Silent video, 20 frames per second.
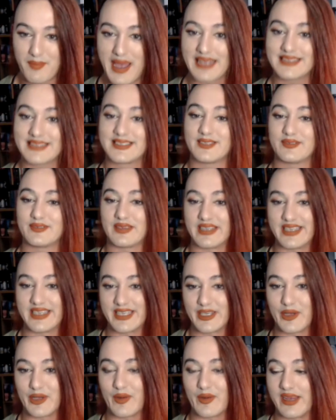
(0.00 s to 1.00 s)

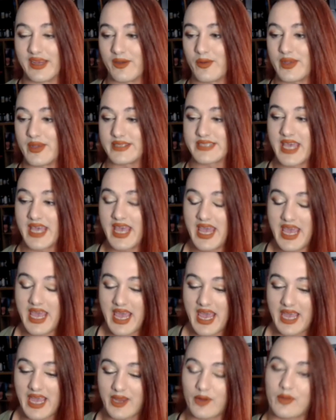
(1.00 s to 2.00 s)
Massively. I always
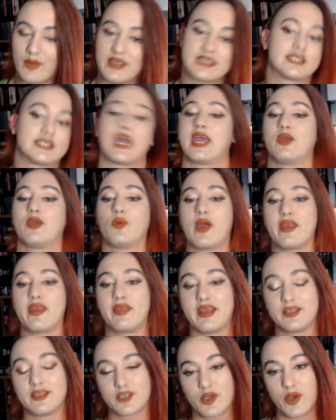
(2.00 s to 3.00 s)
say when
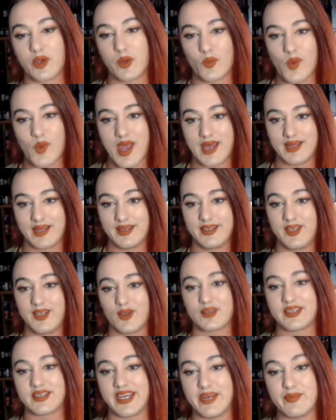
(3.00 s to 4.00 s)
things are going well,
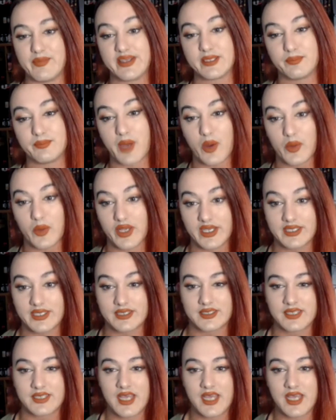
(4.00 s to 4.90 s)
your team is a bonus.